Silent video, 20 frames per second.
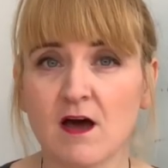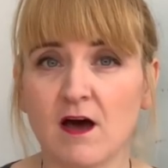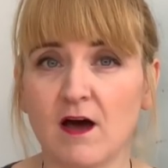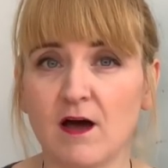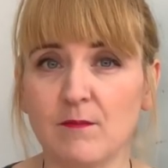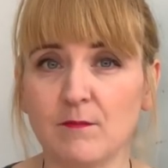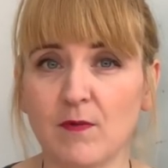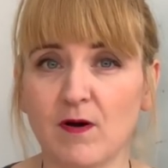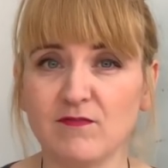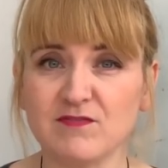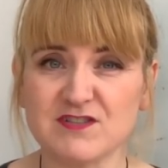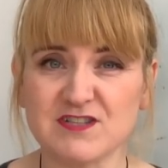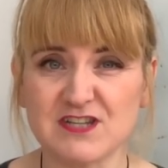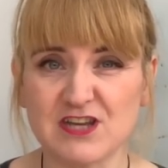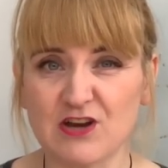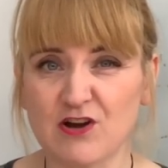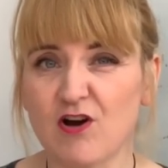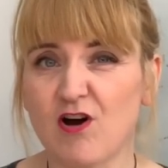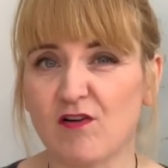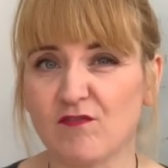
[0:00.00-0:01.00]
Obviously
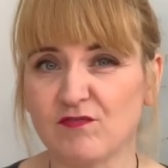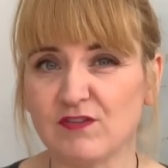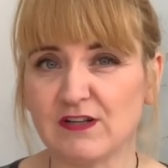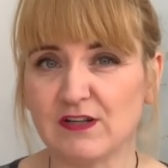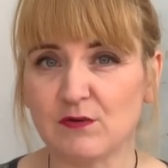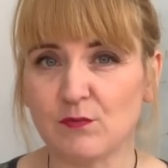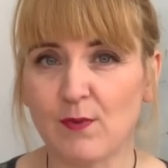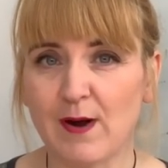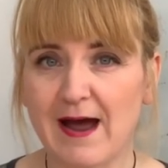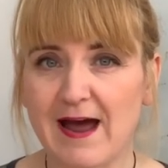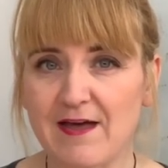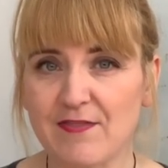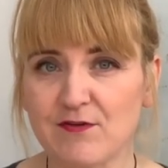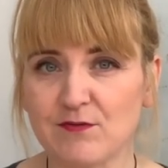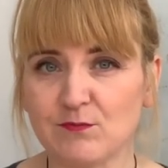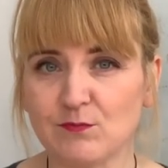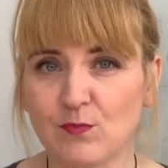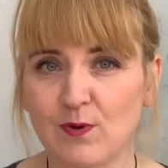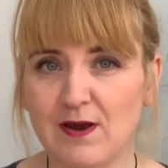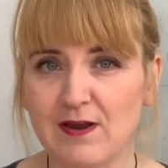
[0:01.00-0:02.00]
you can't really wear
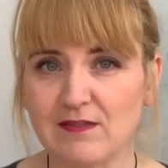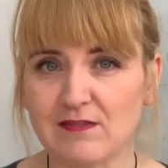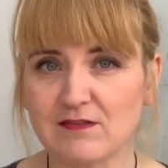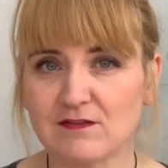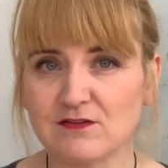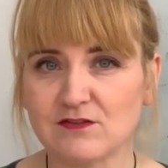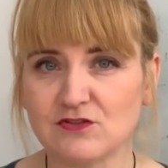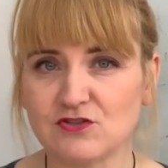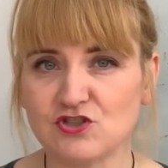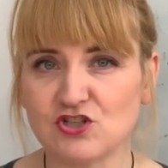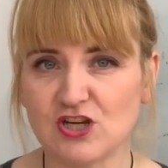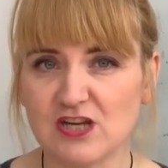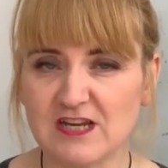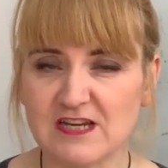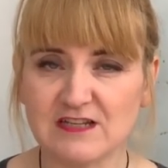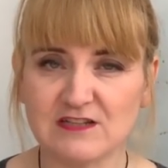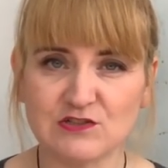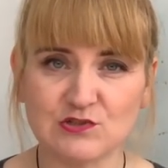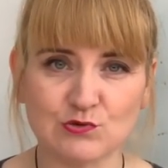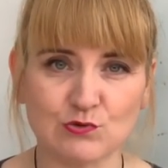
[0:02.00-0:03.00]
them with
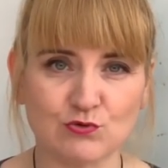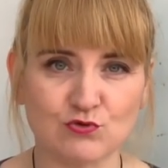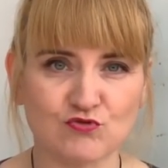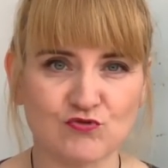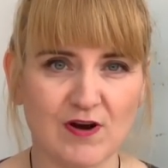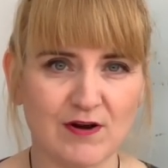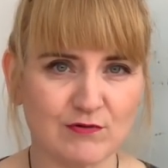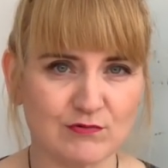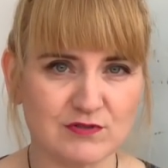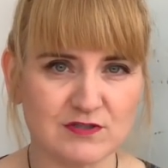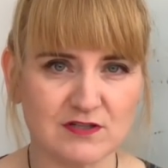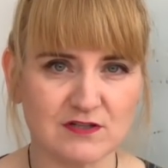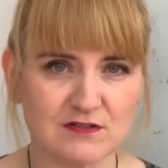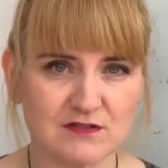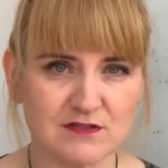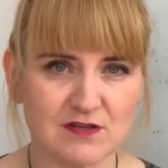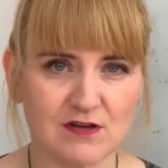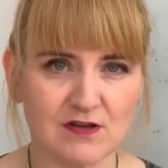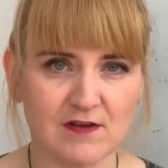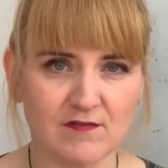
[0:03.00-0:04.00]
jeans or
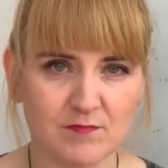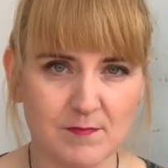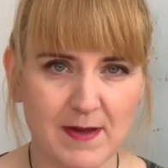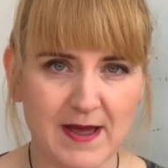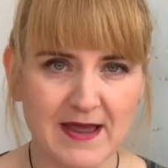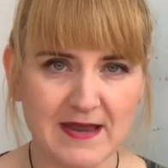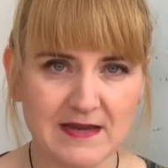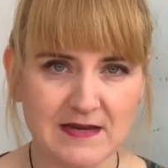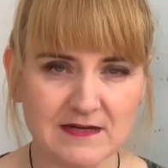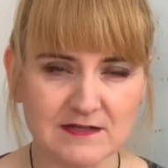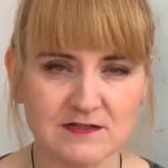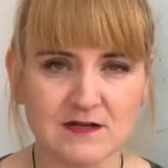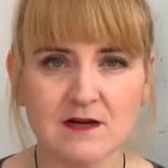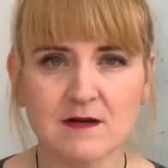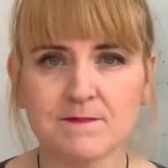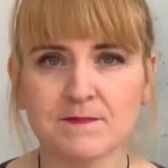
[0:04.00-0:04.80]
trousers that you've made,